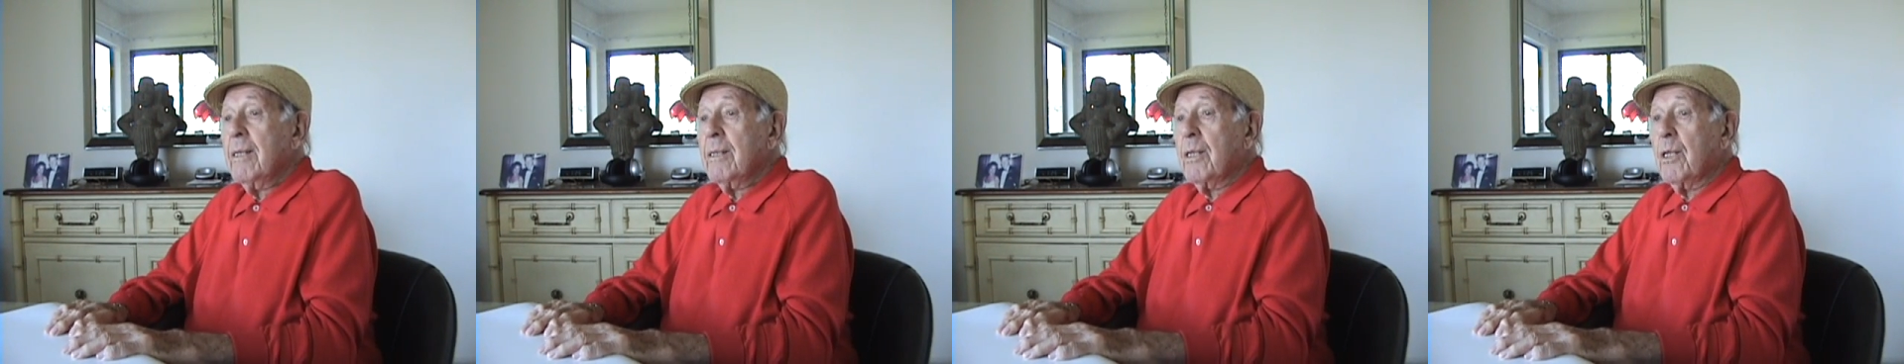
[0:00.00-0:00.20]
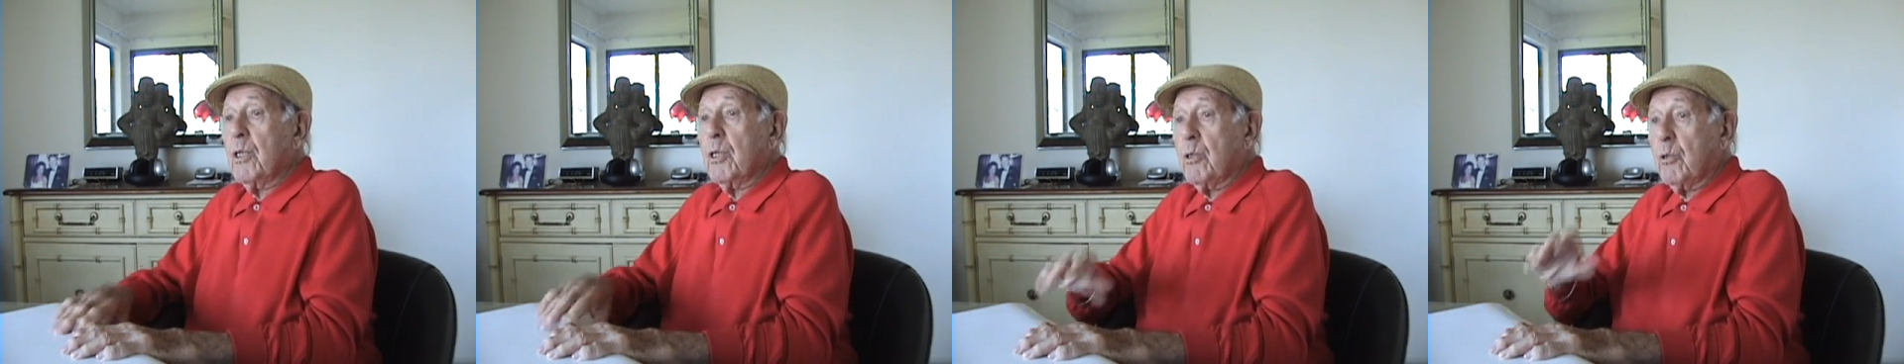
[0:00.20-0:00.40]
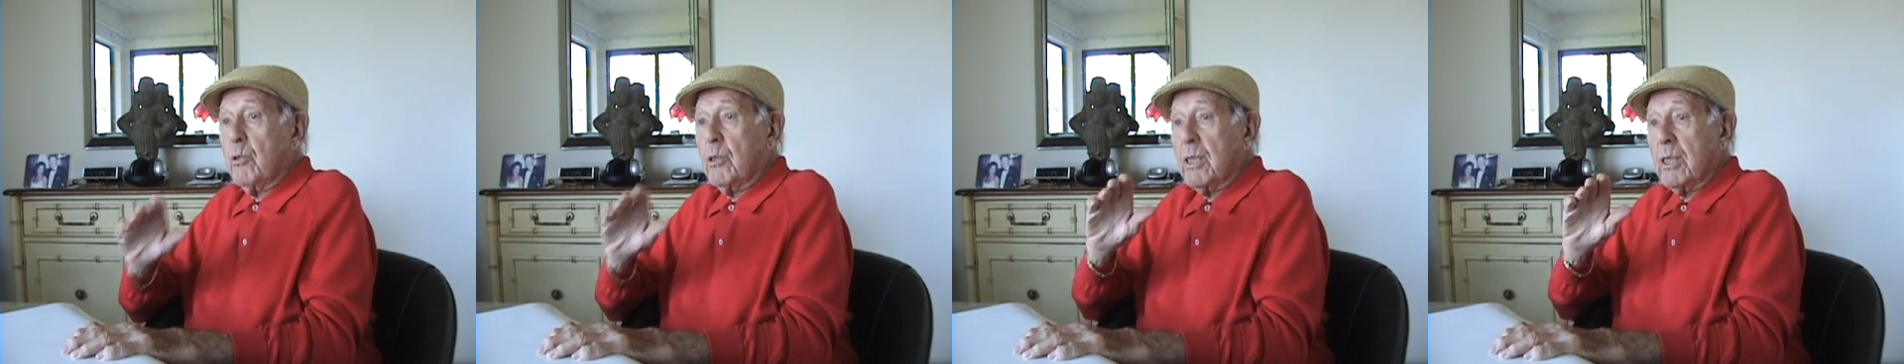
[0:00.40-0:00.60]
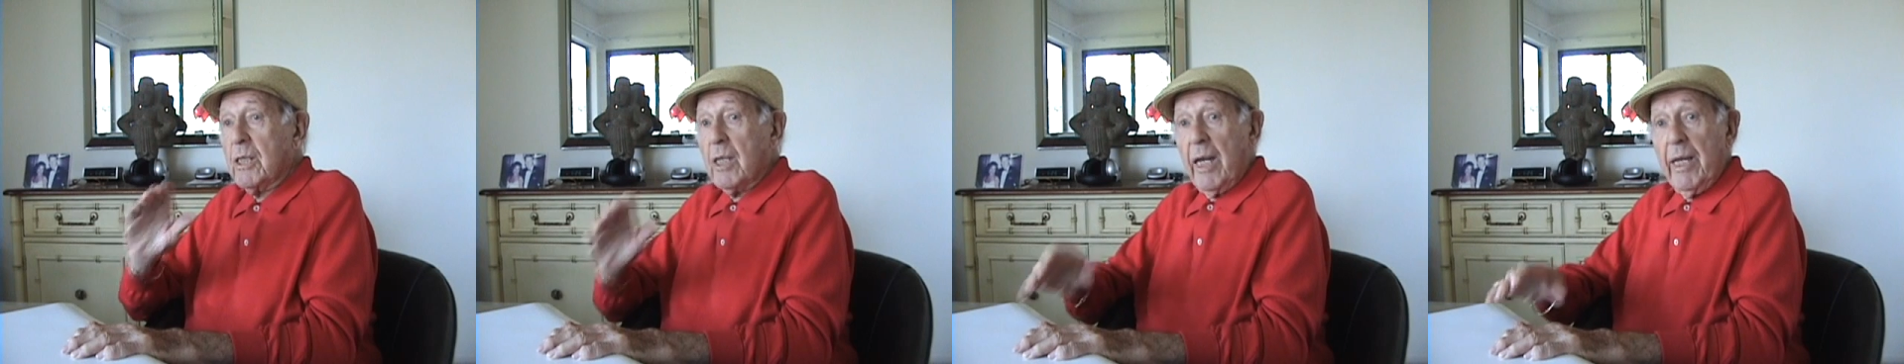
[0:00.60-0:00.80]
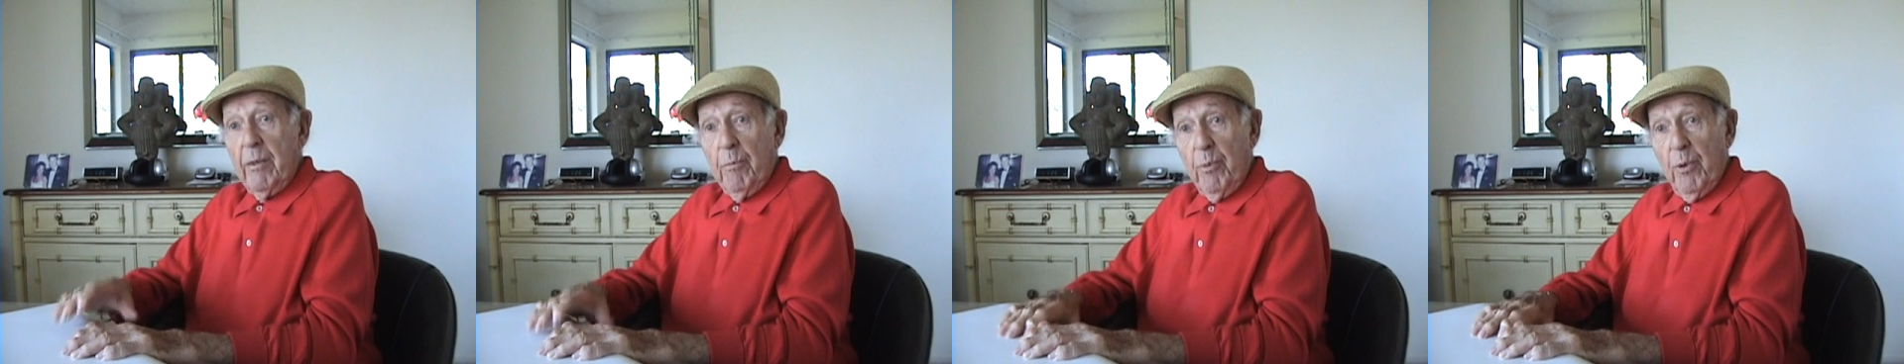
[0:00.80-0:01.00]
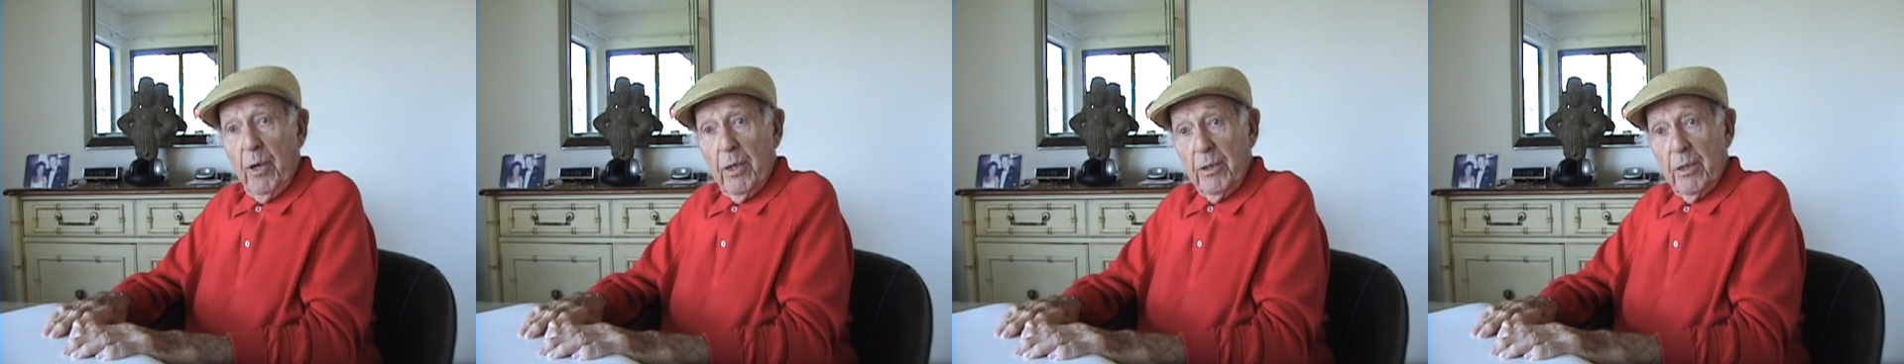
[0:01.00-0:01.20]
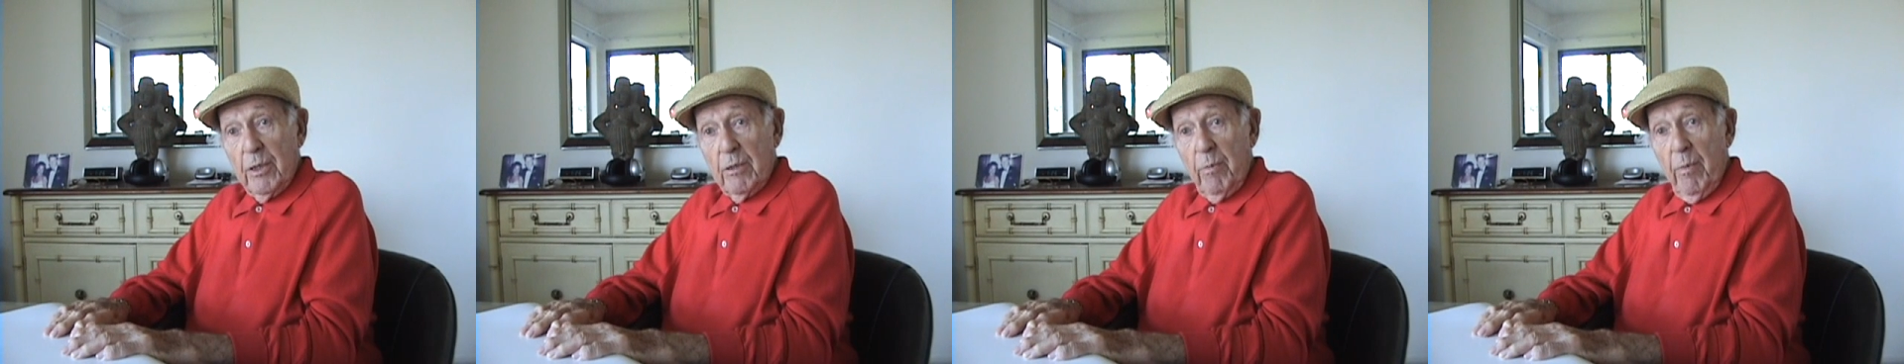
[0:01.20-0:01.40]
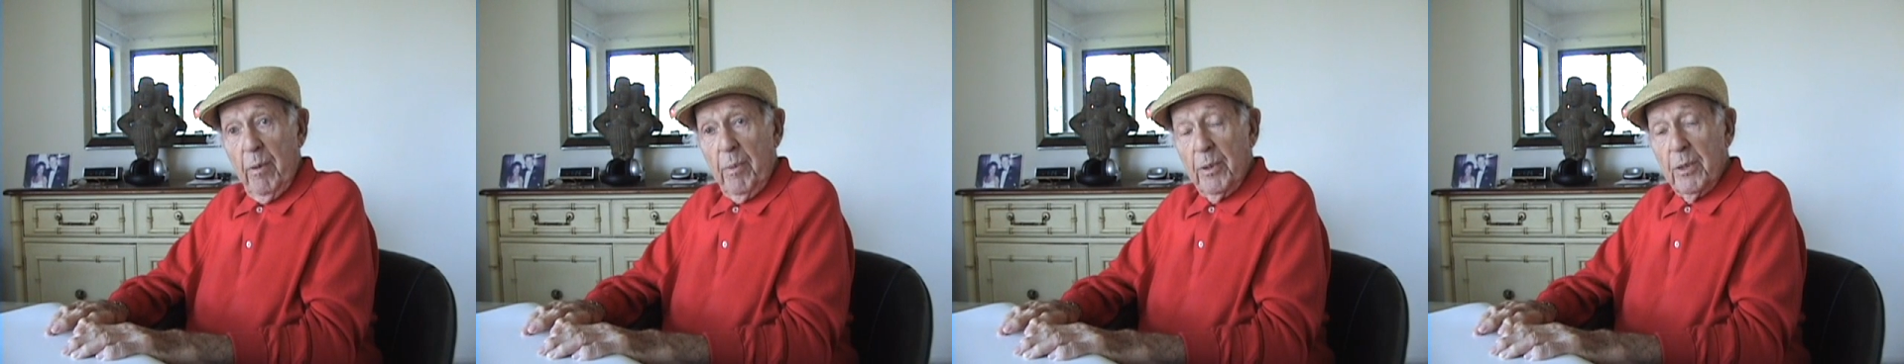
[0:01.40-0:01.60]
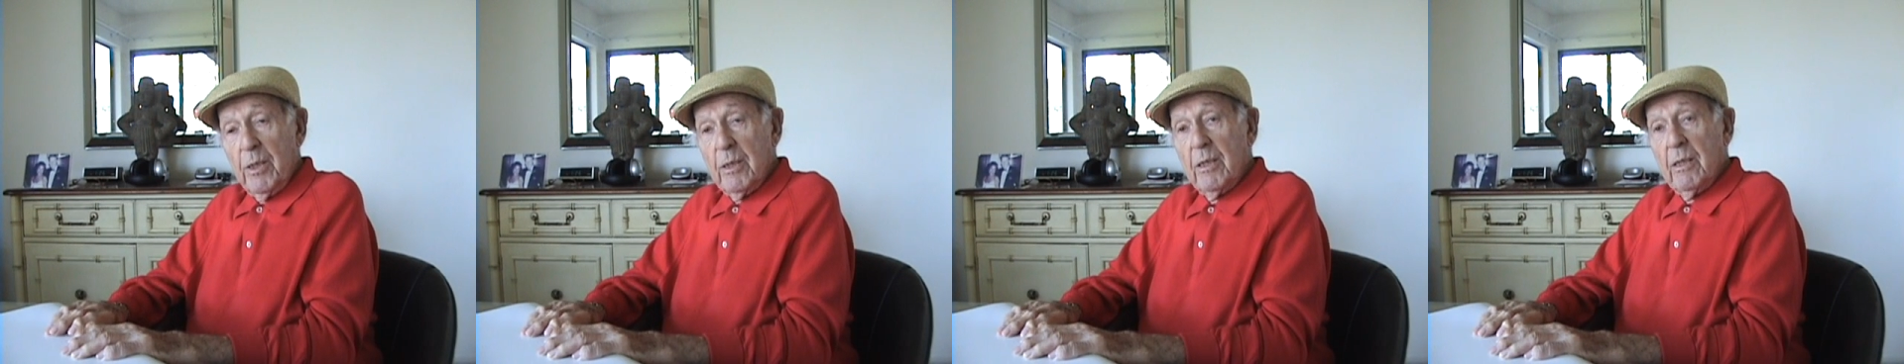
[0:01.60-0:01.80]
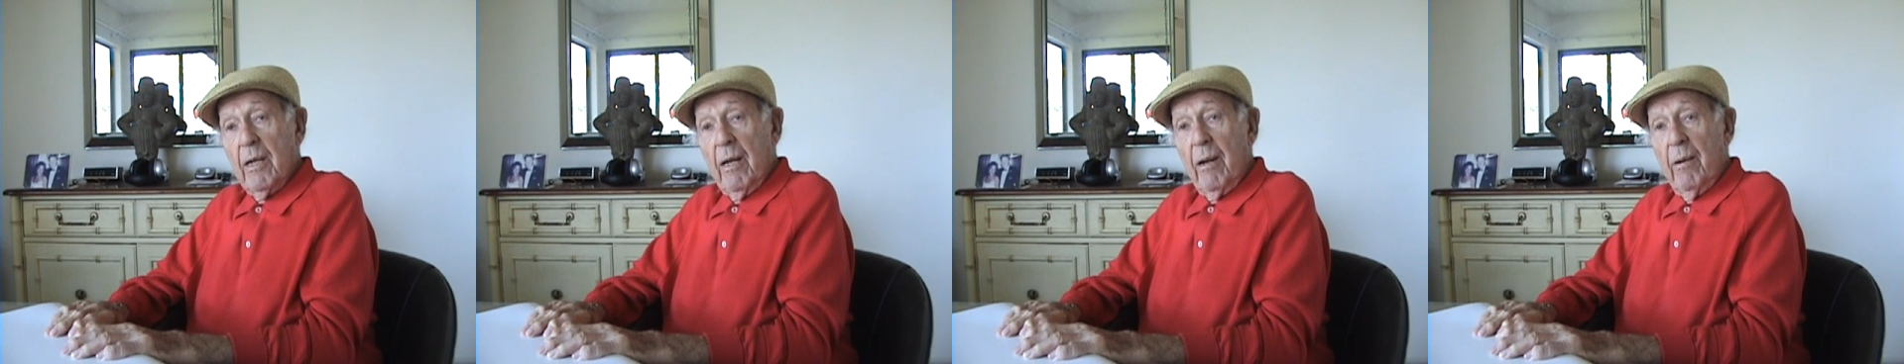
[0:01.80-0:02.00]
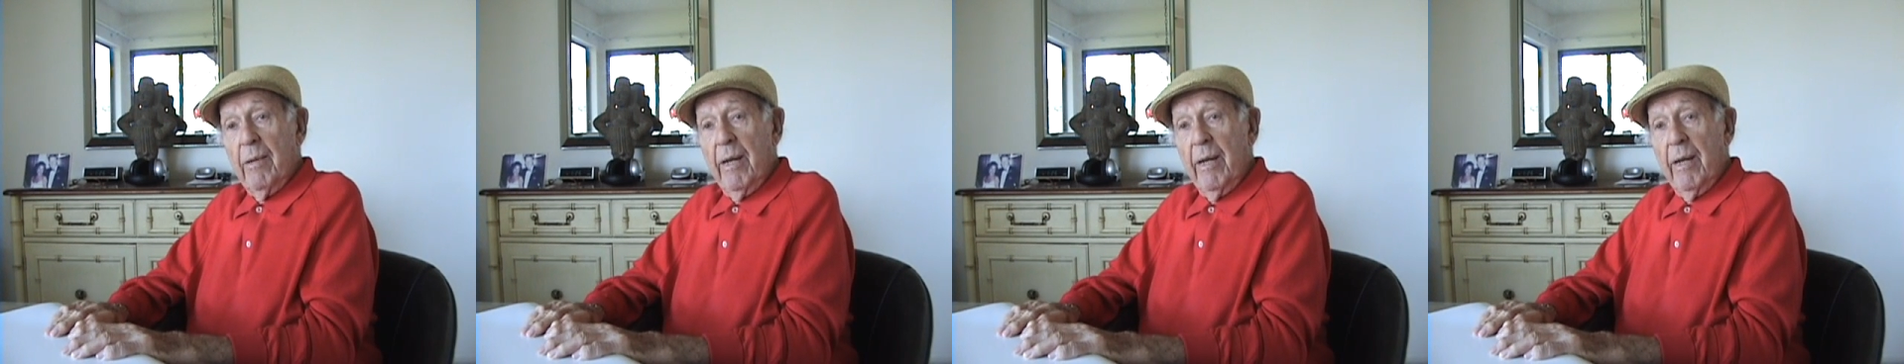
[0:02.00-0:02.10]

The Slate Brothers, remember the